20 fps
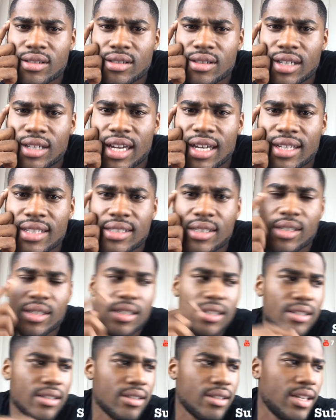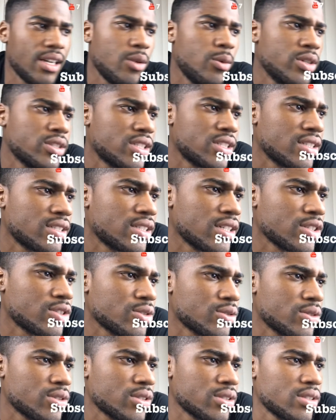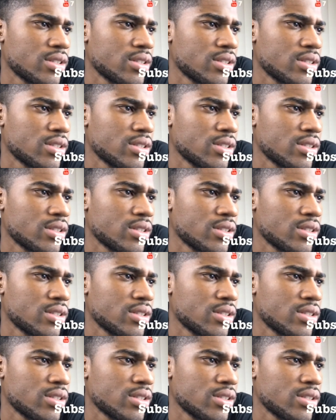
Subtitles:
He went to the Sixers?